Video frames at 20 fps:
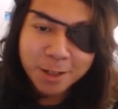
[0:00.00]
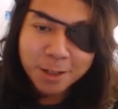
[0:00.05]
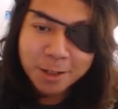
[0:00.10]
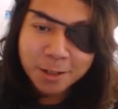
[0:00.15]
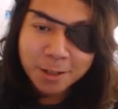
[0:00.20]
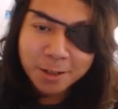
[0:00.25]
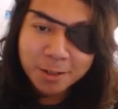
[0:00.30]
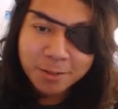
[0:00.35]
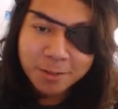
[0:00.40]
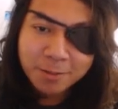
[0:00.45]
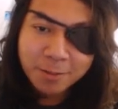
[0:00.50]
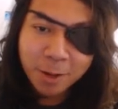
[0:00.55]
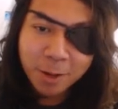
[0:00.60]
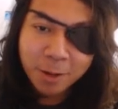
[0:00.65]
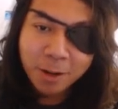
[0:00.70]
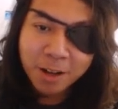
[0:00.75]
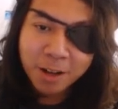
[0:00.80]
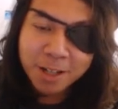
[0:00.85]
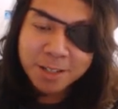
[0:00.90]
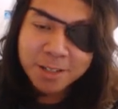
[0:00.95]
for
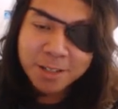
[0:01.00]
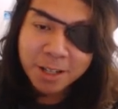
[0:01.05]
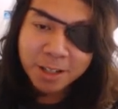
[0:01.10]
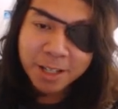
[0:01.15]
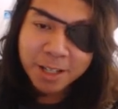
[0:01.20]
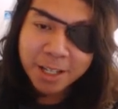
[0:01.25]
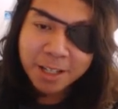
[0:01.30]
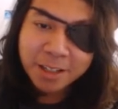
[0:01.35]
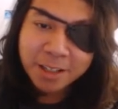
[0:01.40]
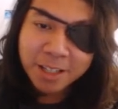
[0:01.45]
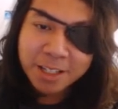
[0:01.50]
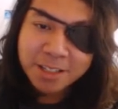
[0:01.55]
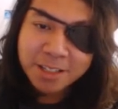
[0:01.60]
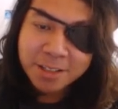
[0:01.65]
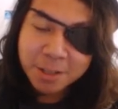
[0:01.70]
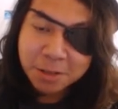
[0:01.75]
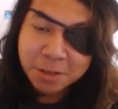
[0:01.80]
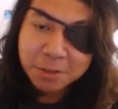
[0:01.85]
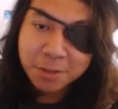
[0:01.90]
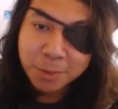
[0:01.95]
not selling this
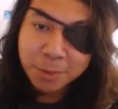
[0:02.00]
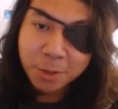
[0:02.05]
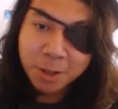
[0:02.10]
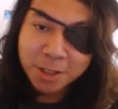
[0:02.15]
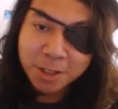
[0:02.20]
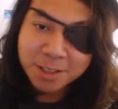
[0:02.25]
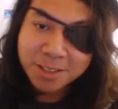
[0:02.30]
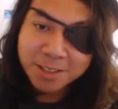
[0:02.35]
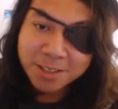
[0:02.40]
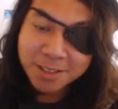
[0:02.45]
toothbrush